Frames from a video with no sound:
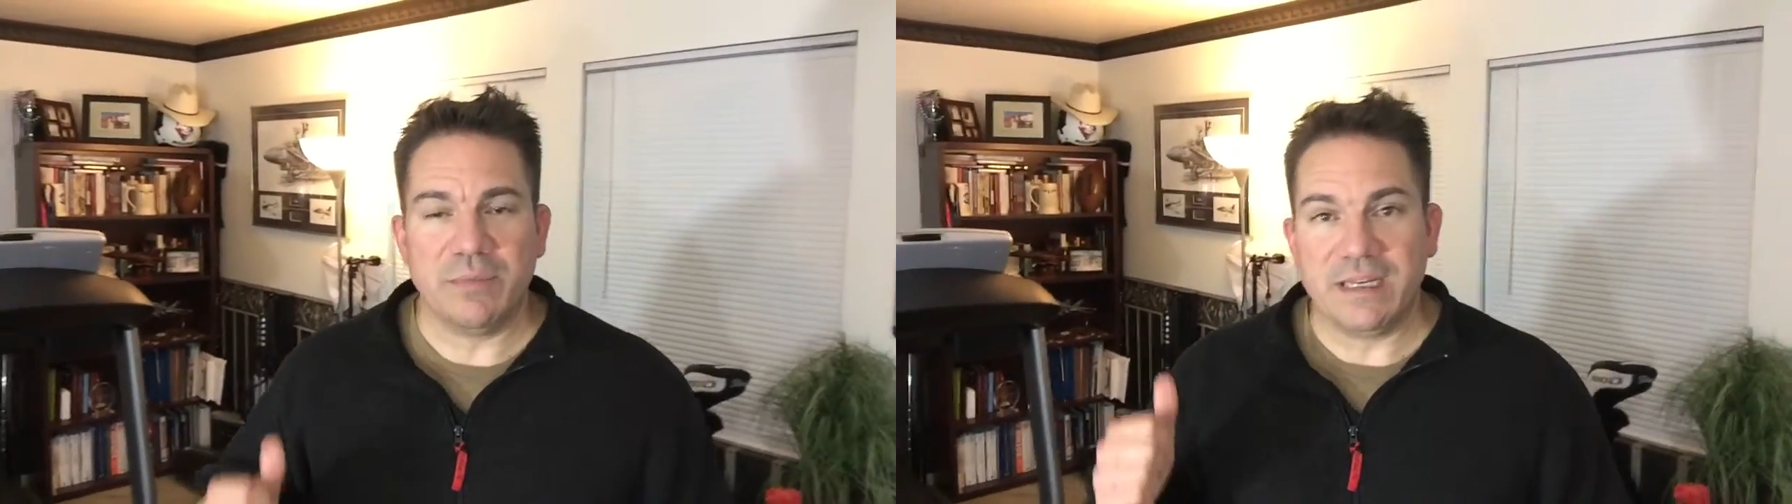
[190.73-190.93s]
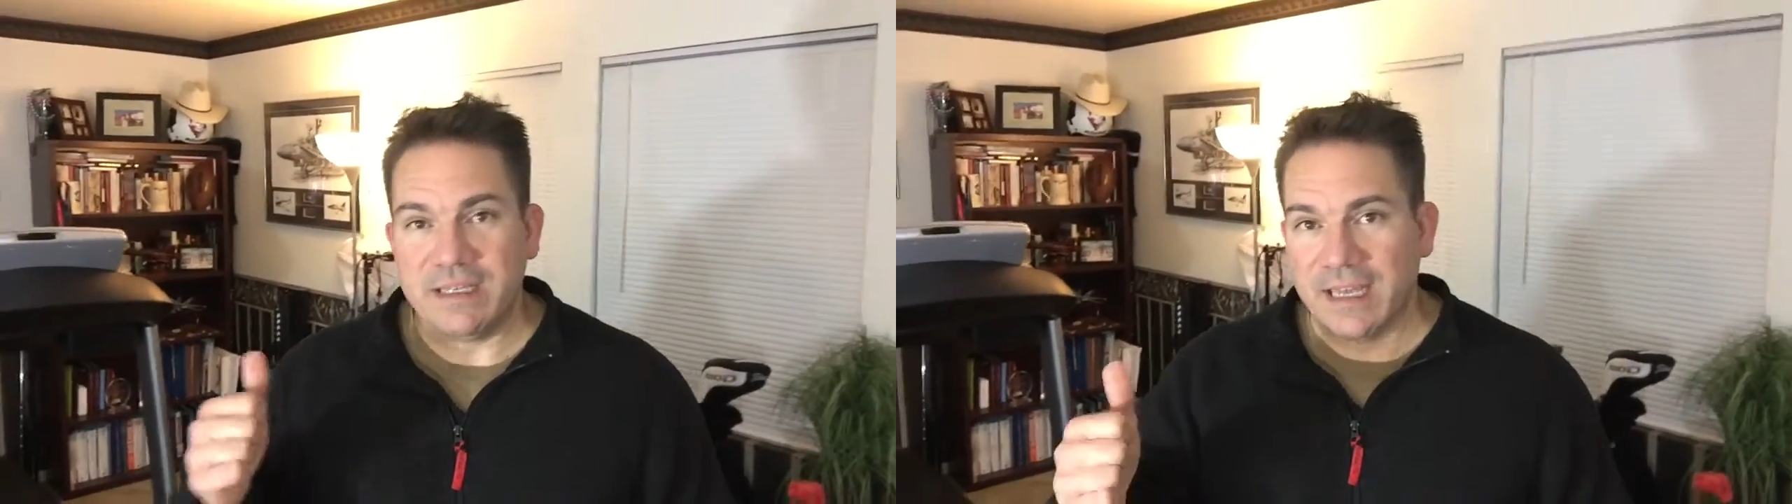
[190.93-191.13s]
to
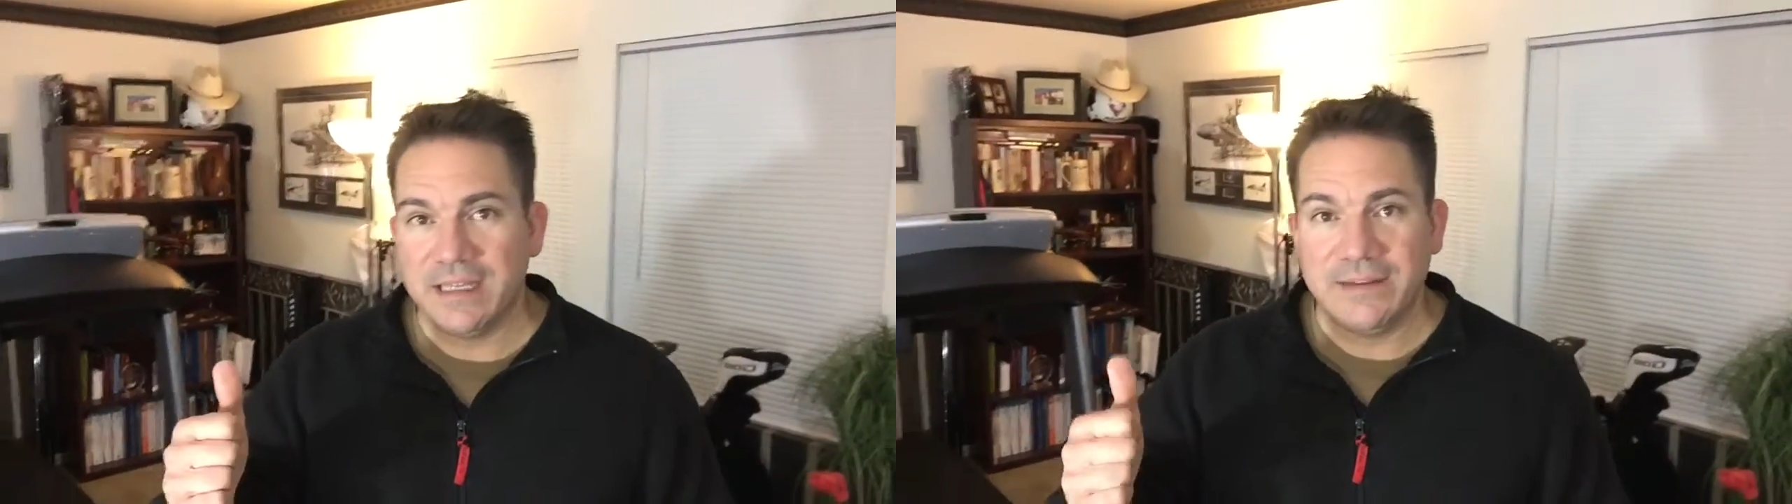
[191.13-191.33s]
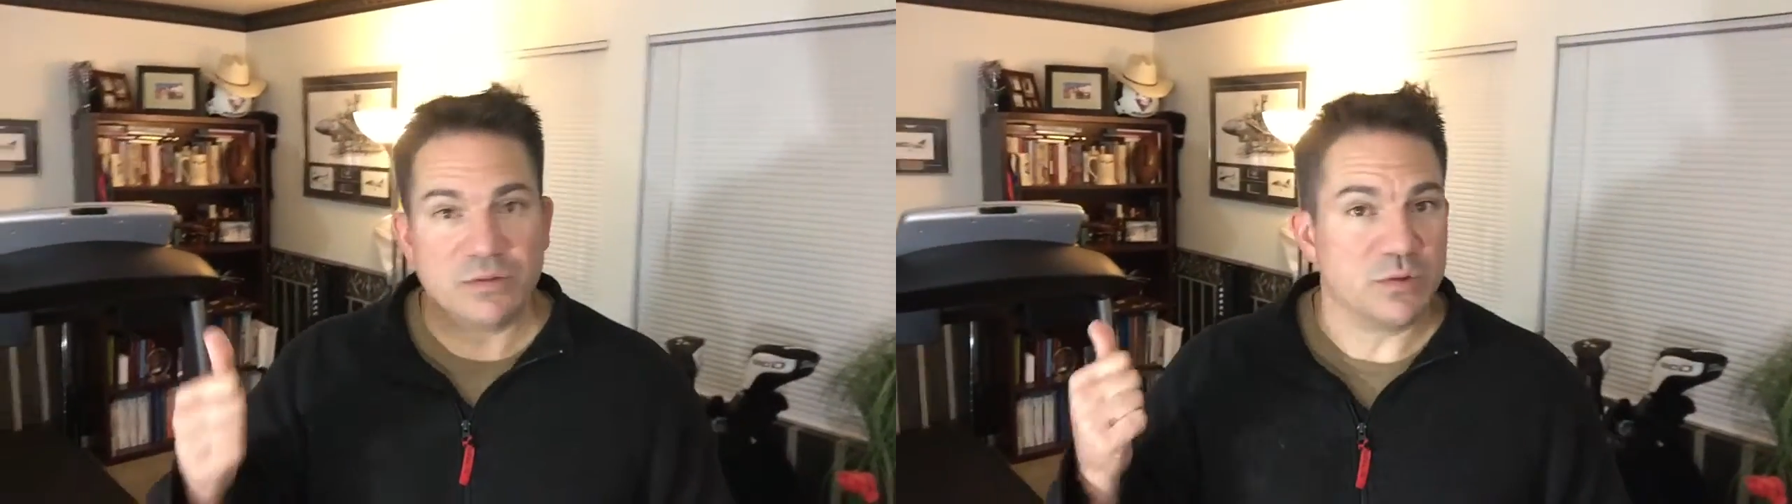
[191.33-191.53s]
be
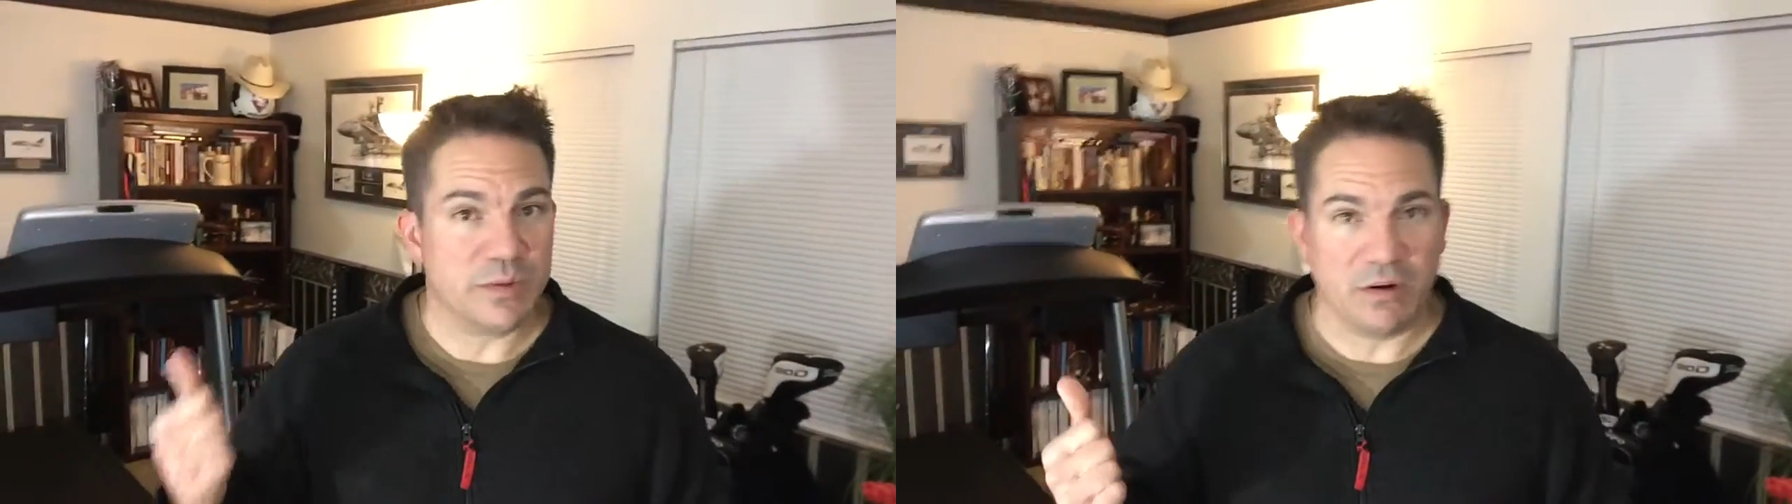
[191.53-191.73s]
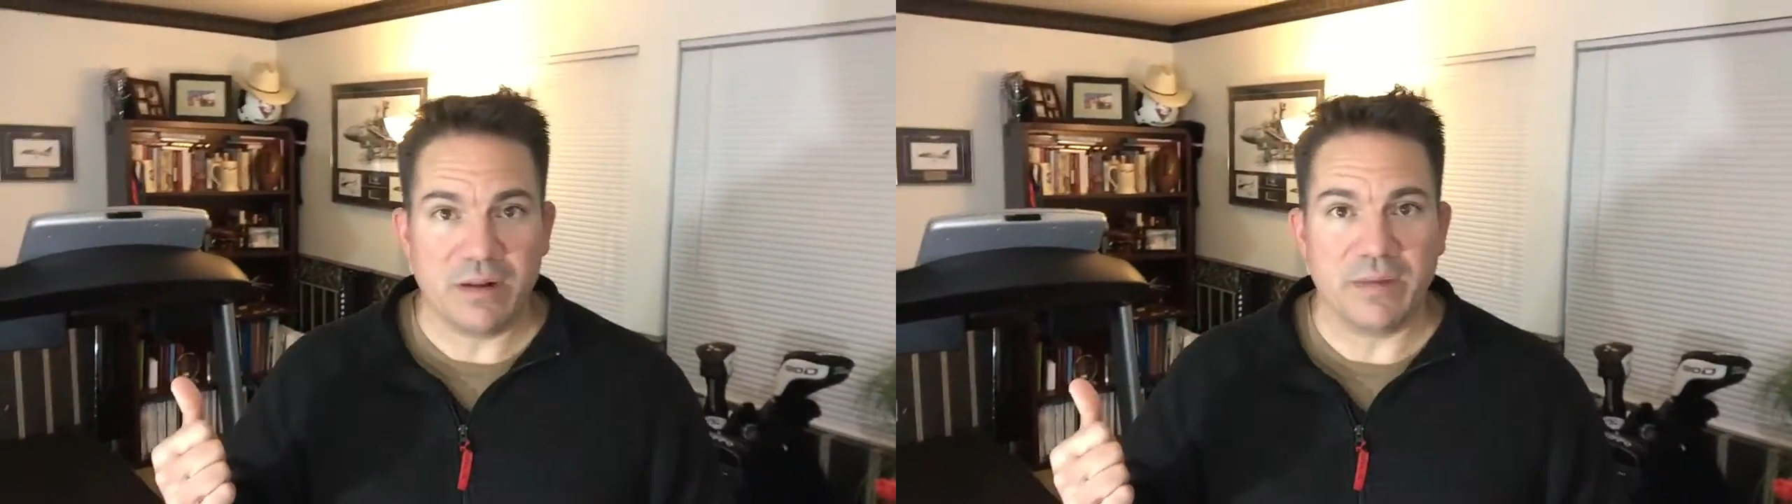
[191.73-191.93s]
deadlifts, which
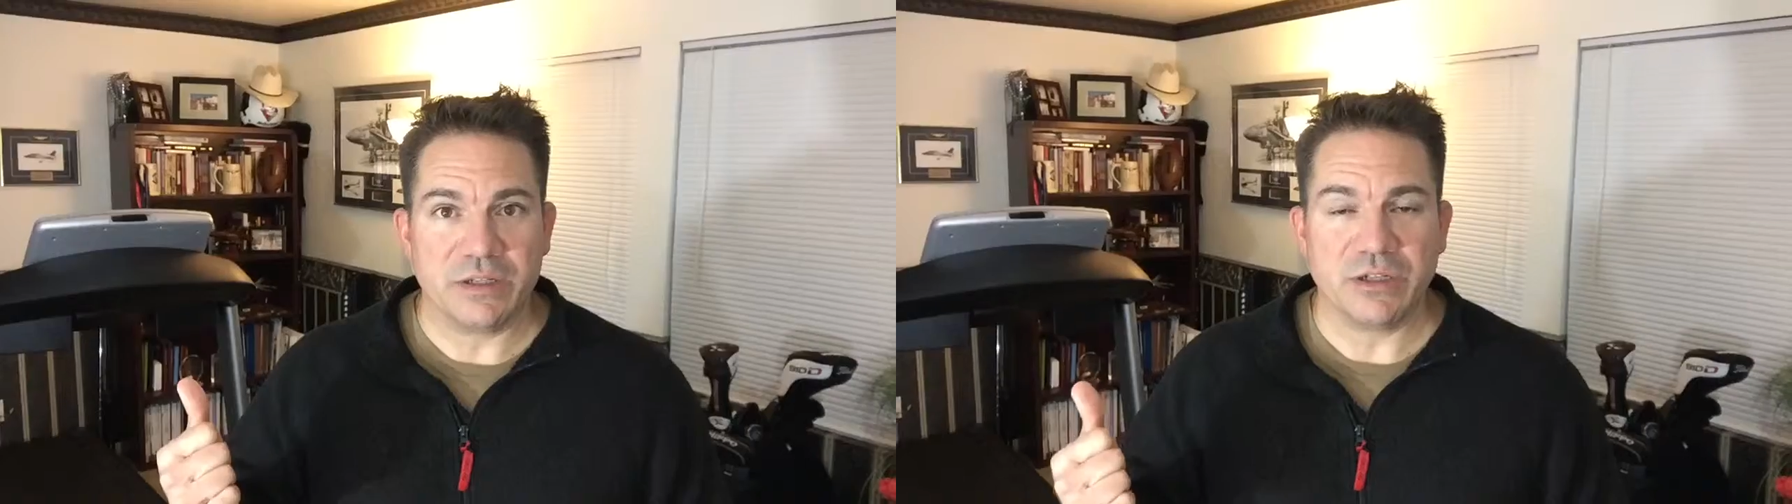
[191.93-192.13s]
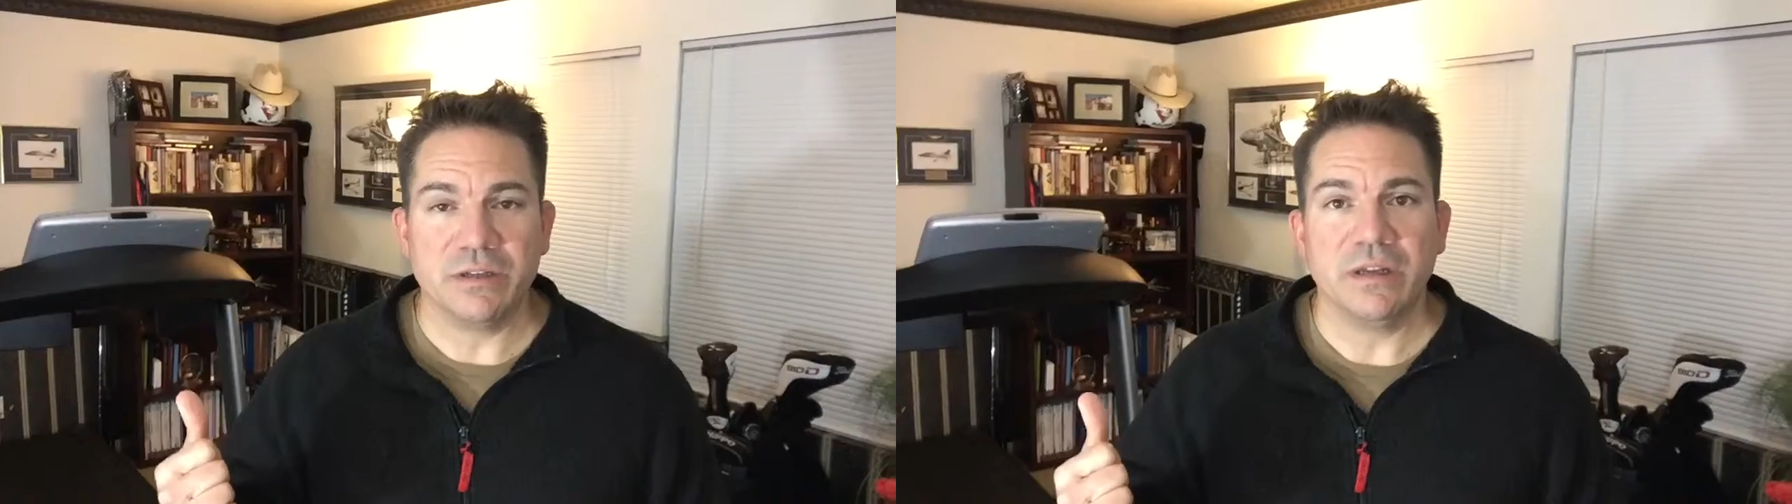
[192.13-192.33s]
we already
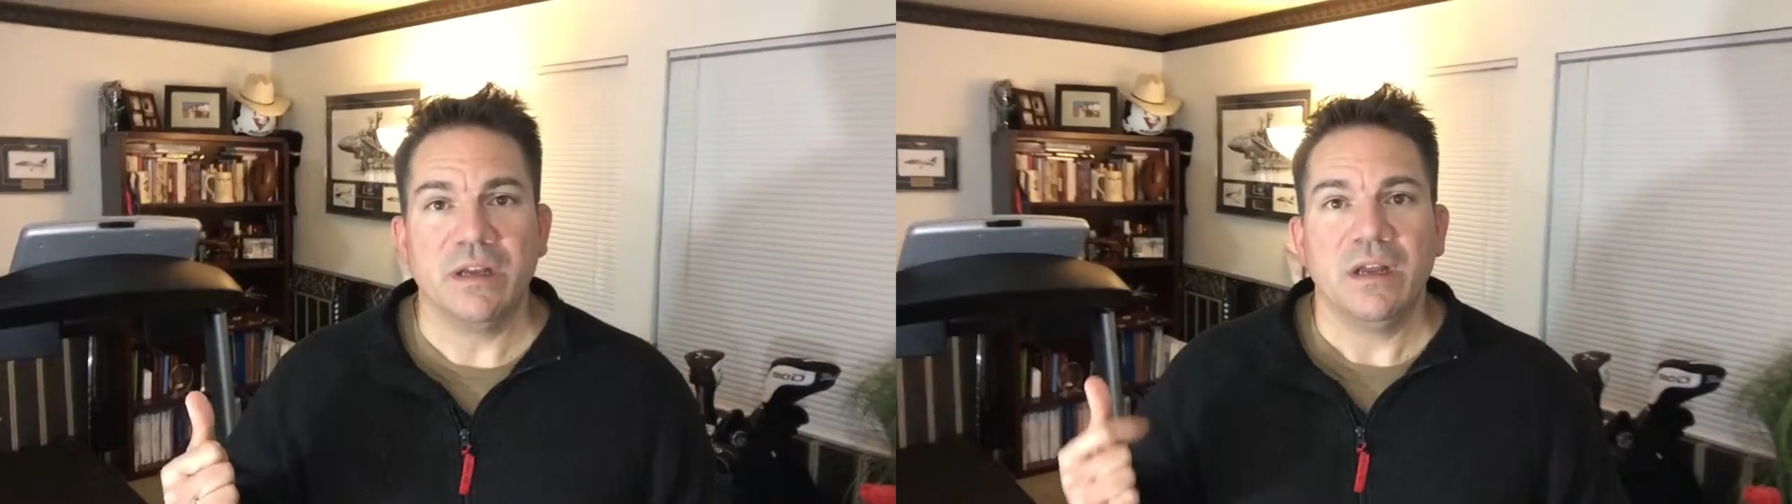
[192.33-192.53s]
mentioned,